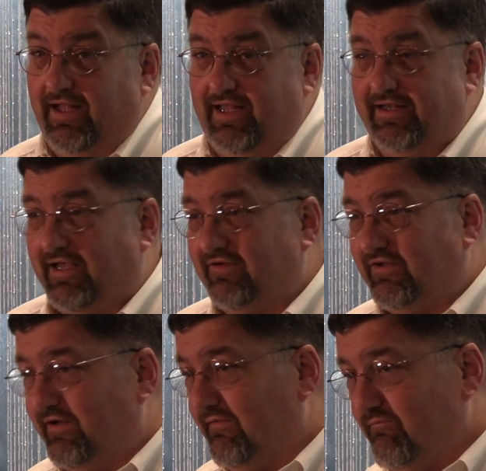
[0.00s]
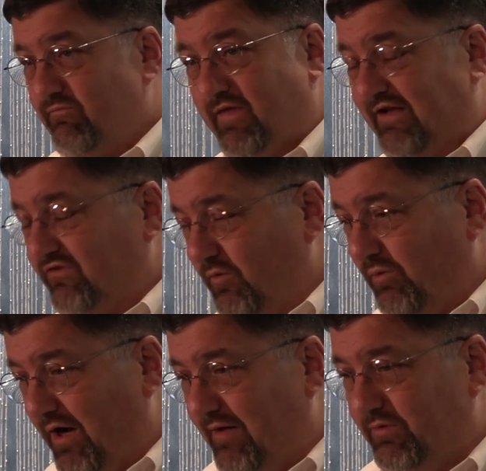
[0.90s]
And the guy said, that's no
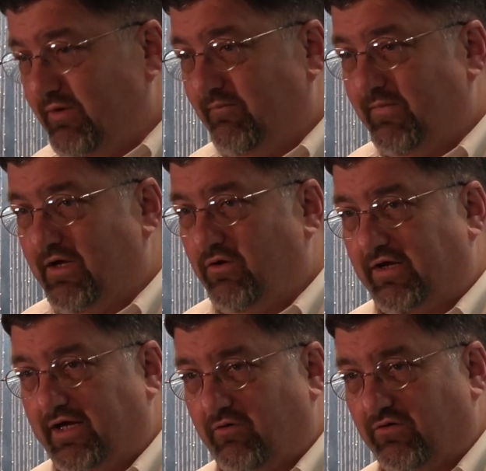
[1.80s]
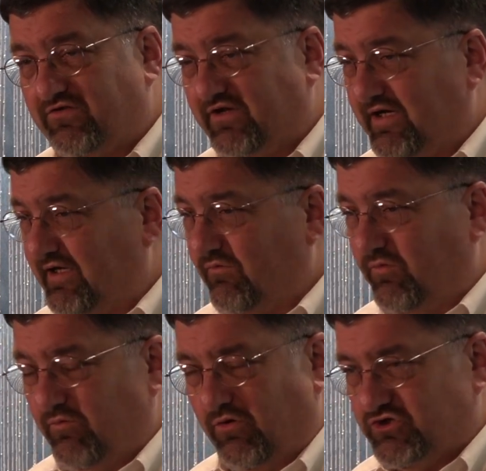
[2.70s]
problem. You know, you get a receipt.
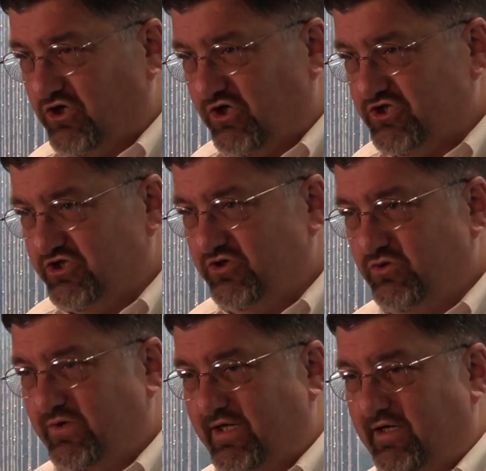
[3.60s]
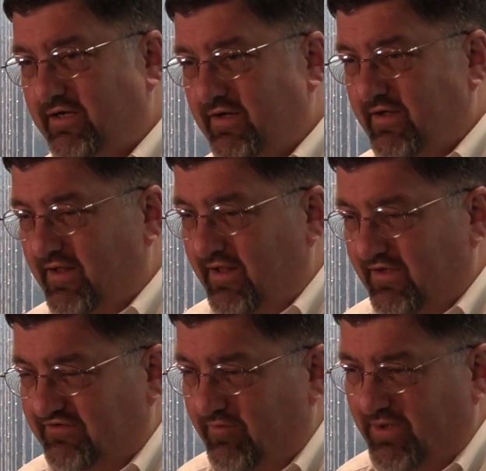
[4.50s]
We won't charge you. And
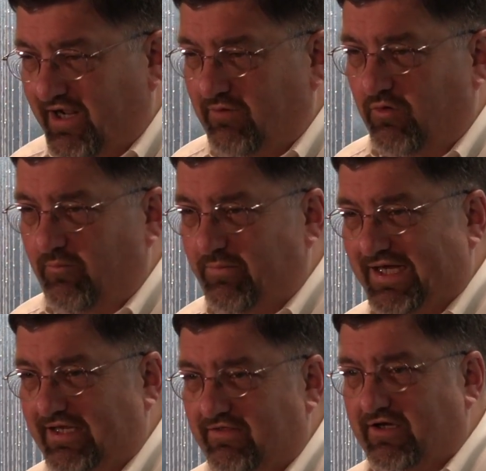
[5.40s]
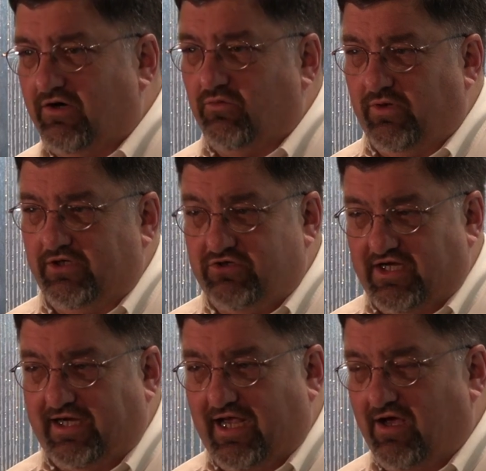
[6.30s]
he said, but I won't be there when you
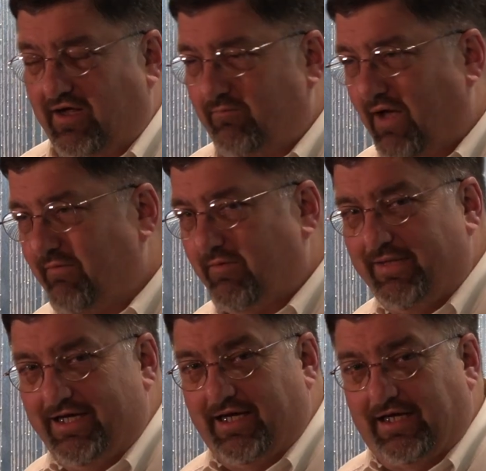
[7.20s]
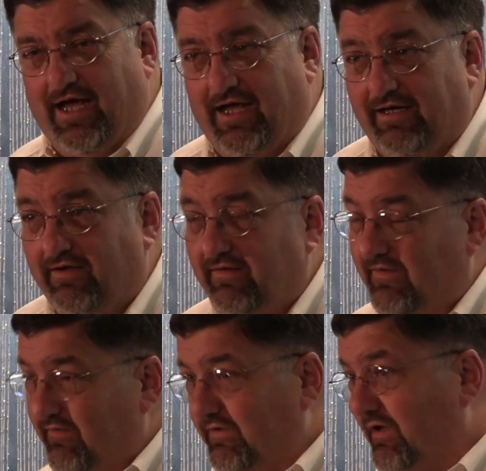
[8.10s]
check out. I'm the midnight guy.
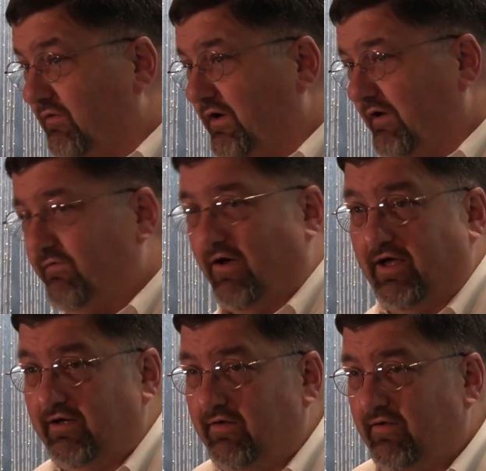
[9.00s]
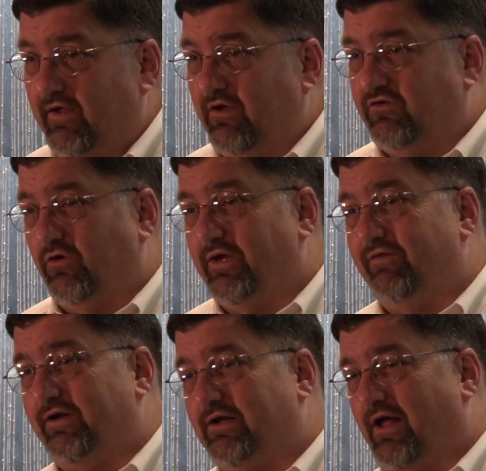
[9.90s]
I said, okay, fine. So
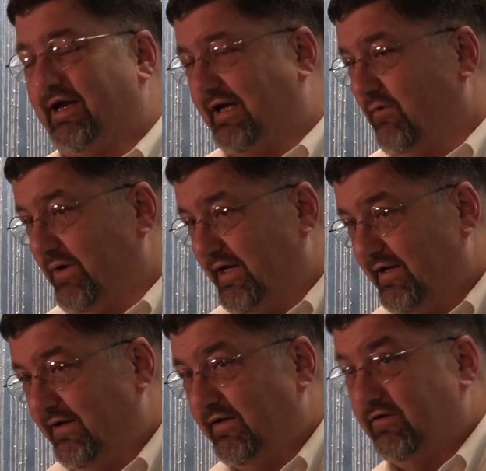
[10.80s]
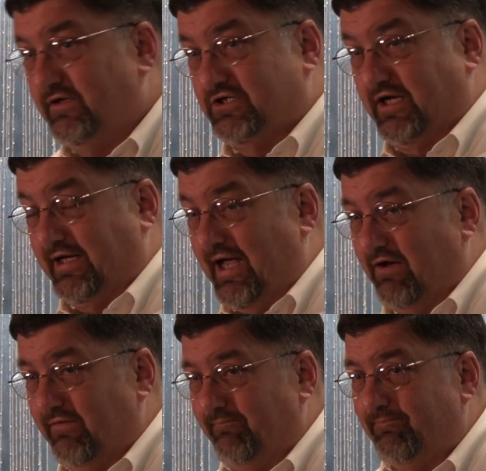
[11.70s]
11 o'clock I went to check out.